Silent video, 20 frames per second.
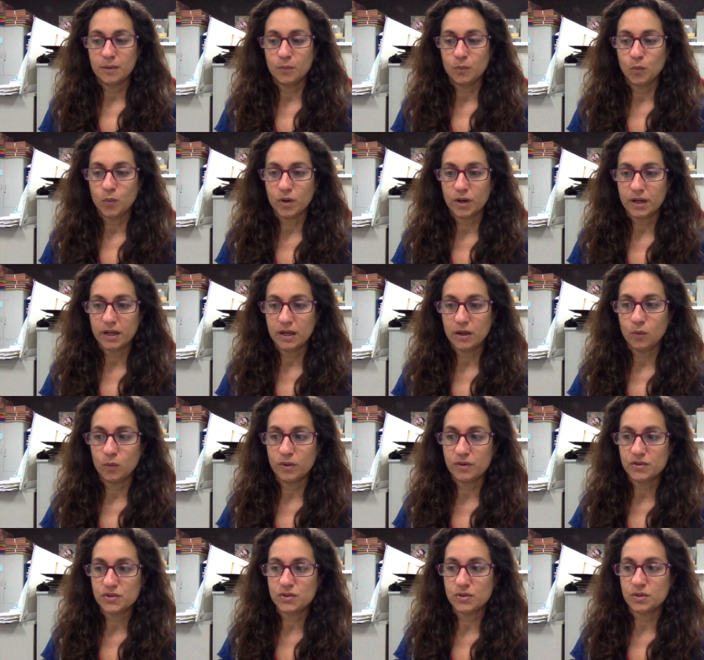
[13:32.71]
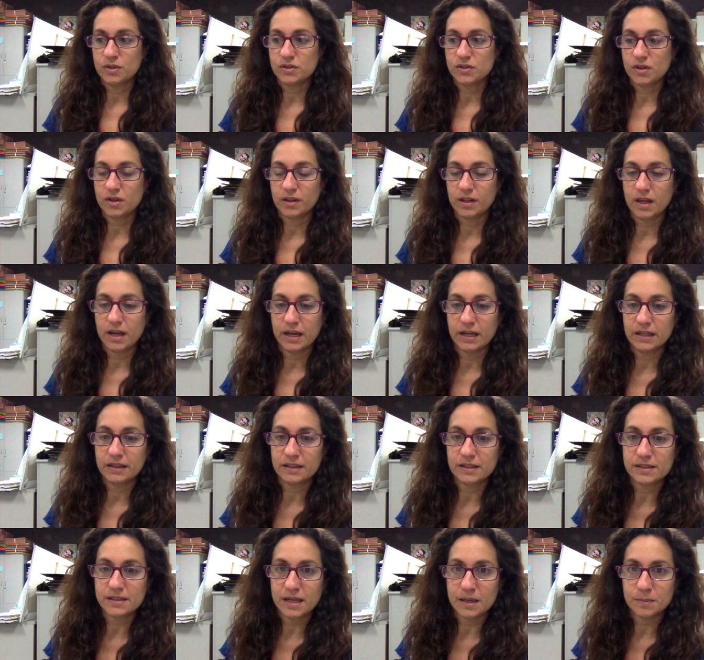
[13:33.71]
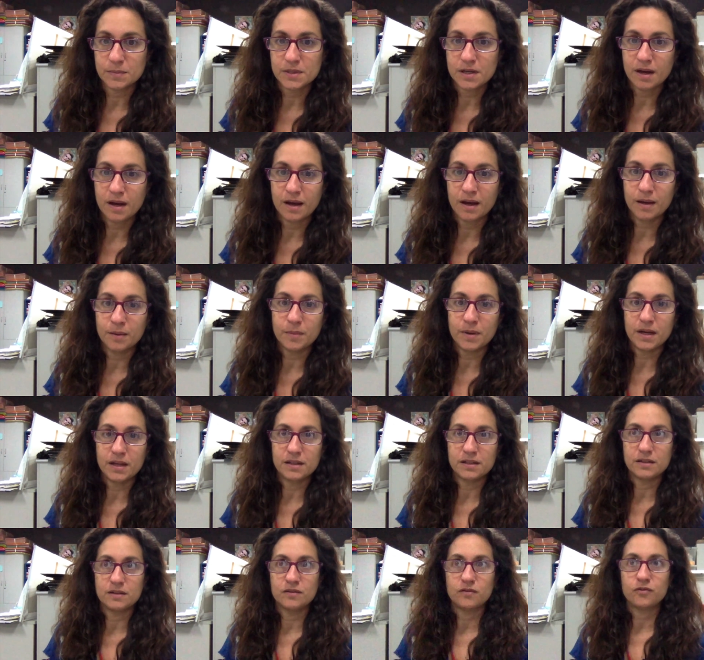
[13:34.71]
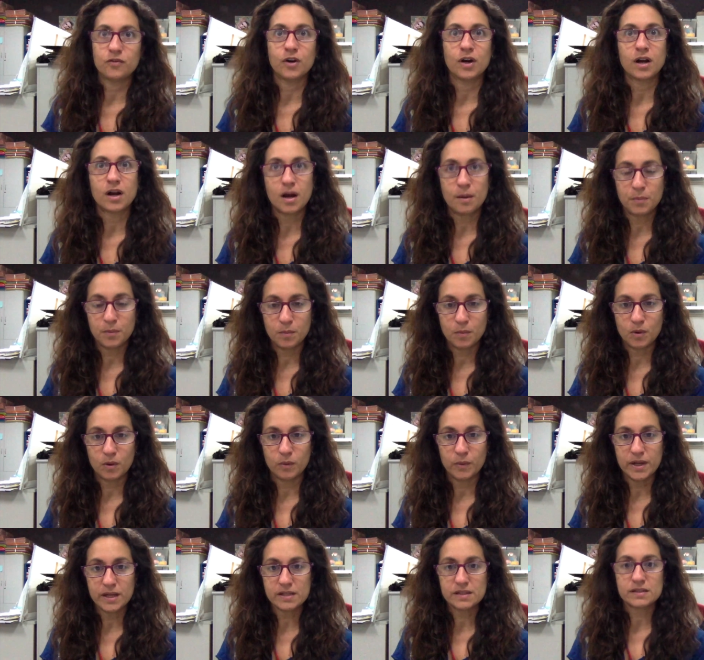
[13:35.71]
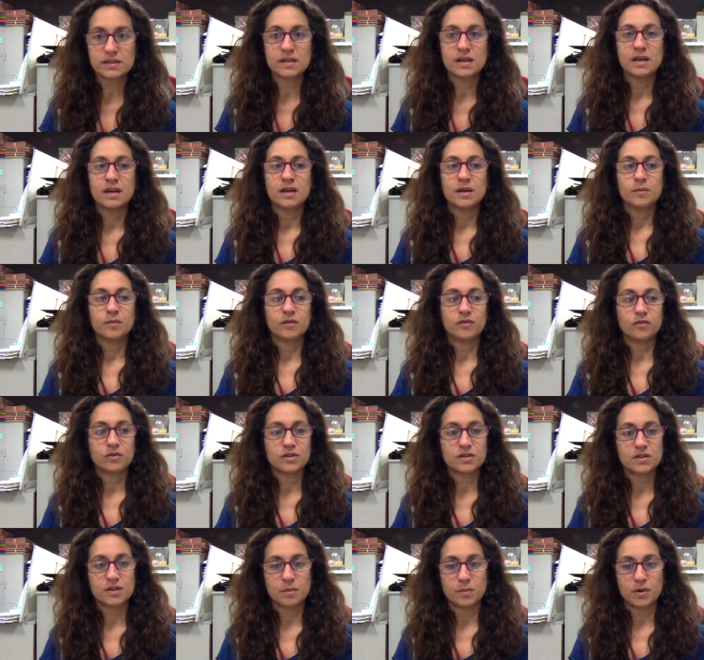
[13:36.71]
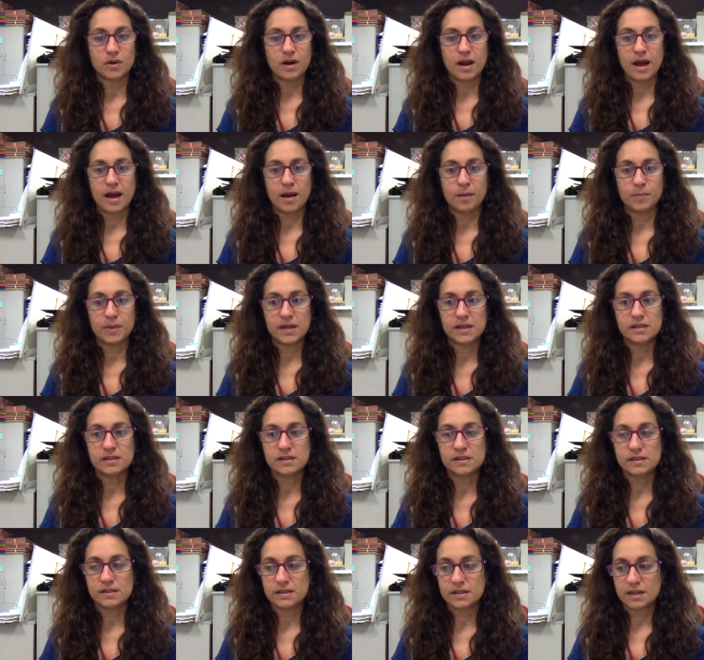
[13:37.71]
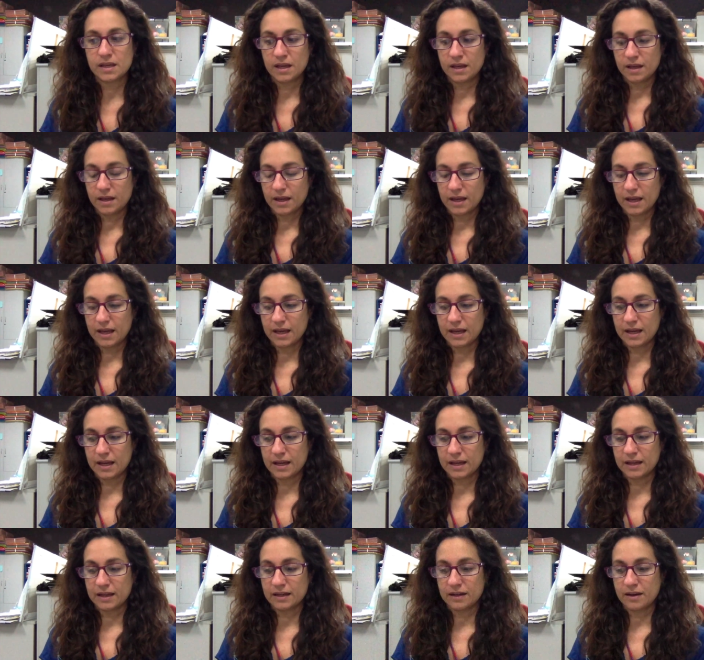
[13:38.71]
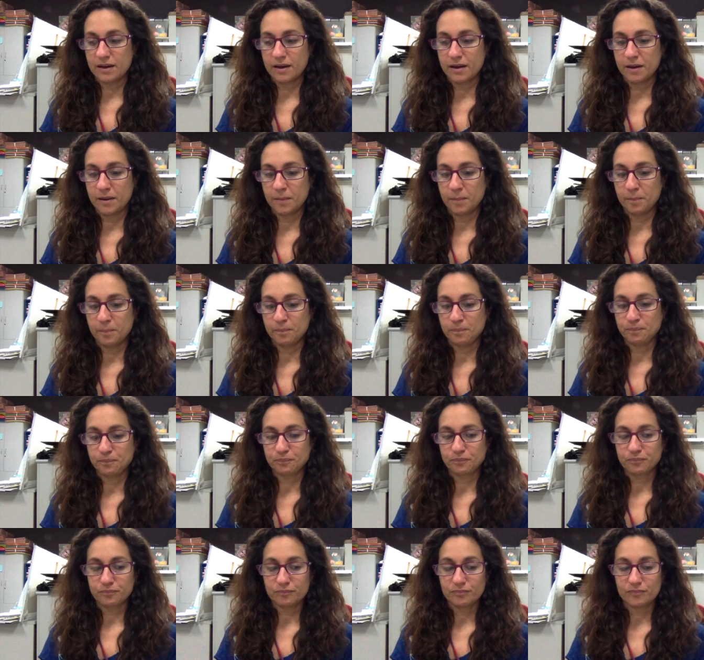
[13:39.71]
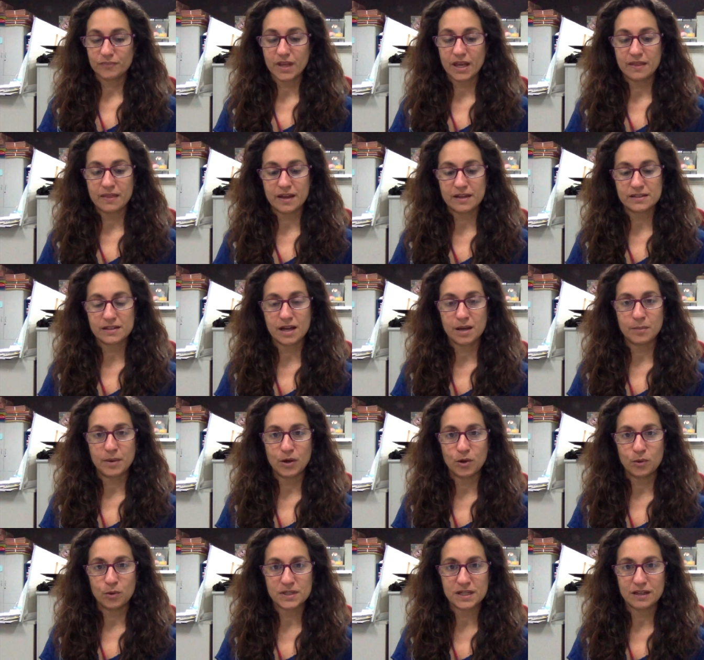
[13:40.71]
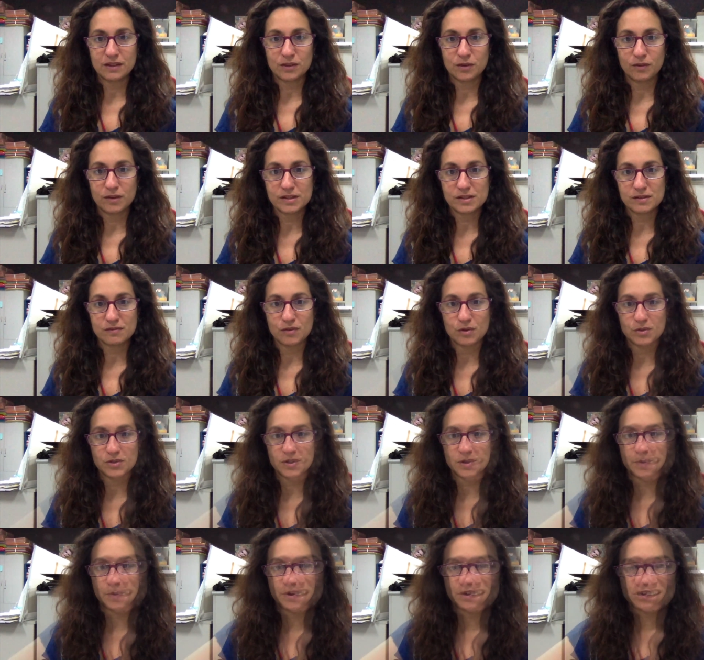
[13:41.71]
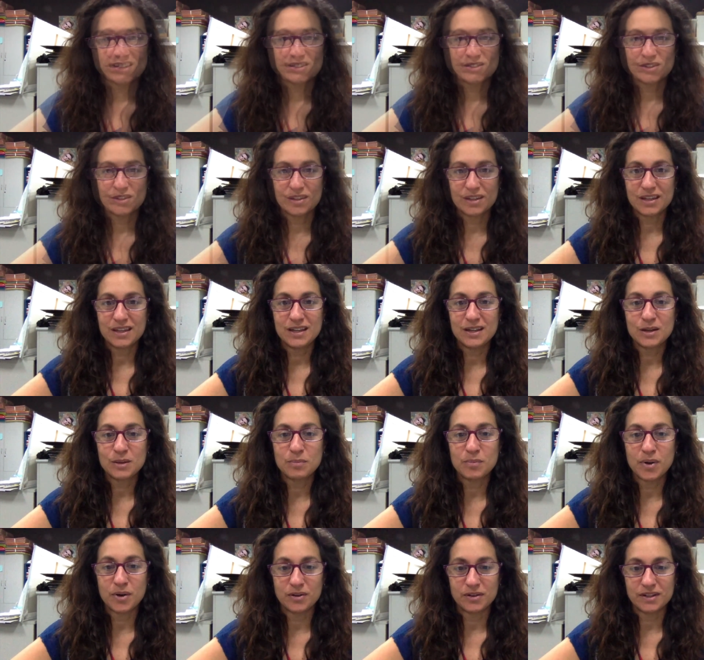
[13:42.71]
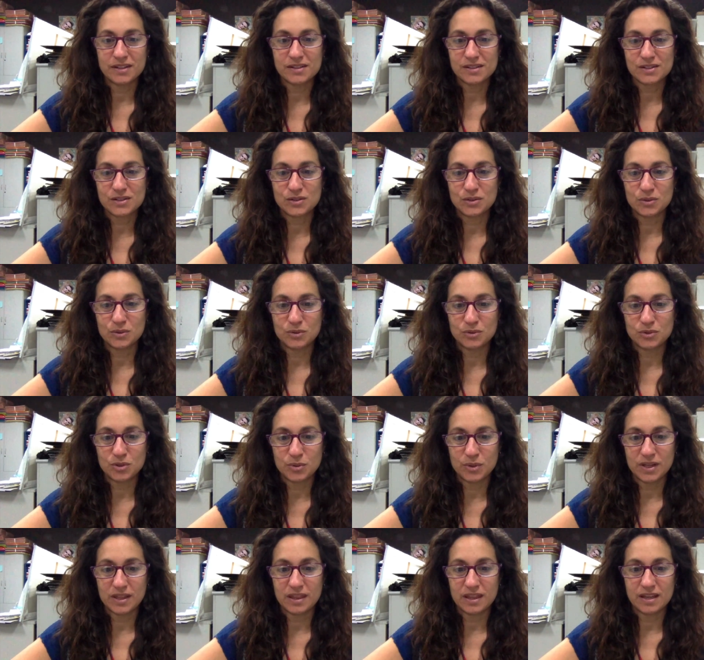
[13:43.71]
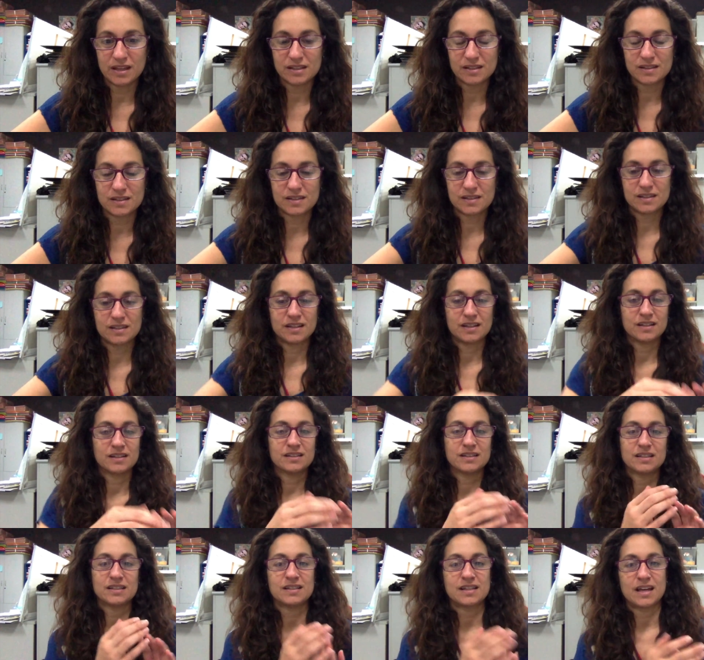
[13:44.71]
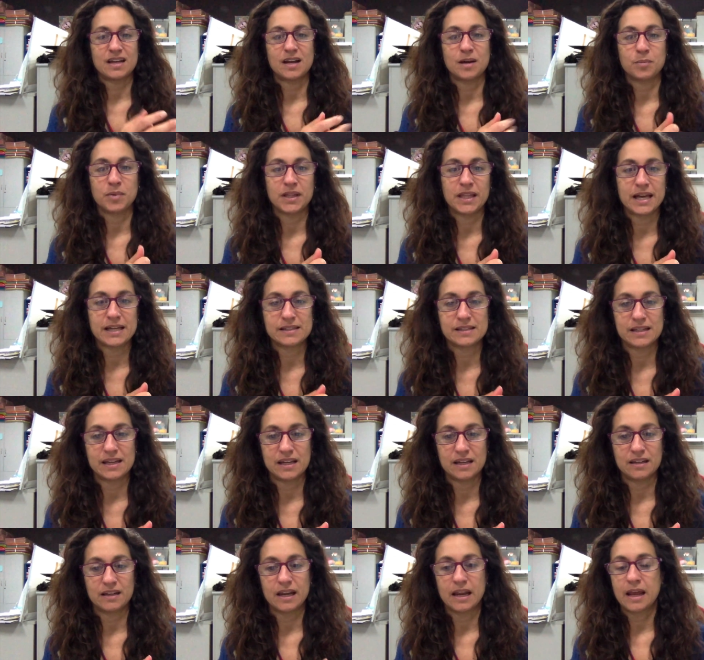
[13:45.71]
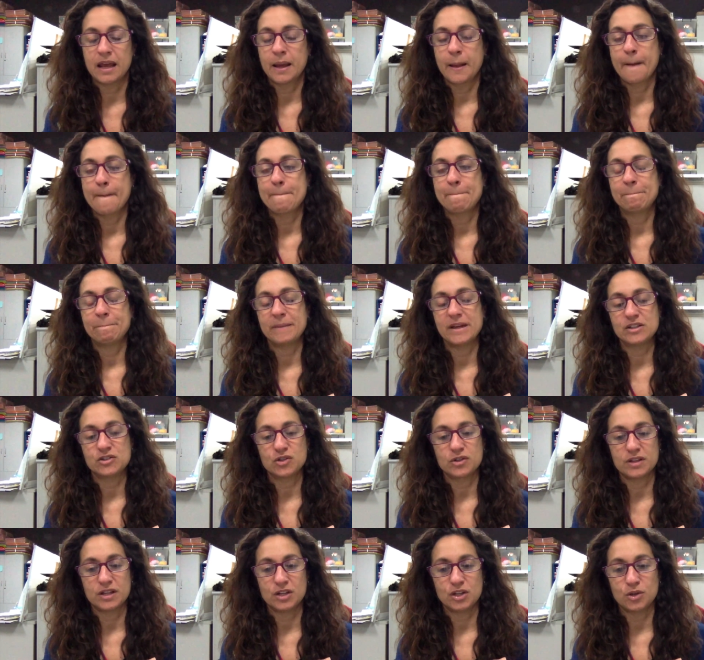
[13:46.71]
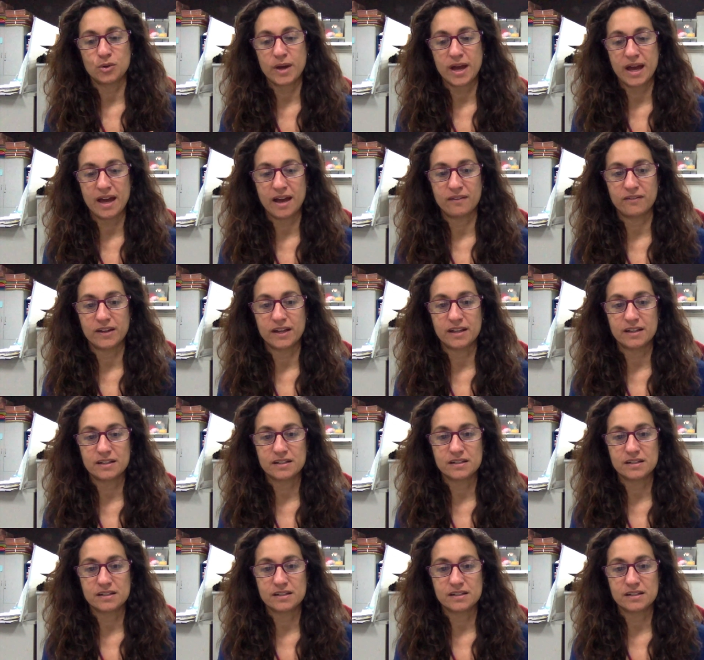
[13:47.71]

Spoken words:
working with students online at the same time and for a couple more weeks before summer happens. And in that time, I hope to get the rest of those submissions. So the key components to doing this, to set up a lesson, make sure that you have it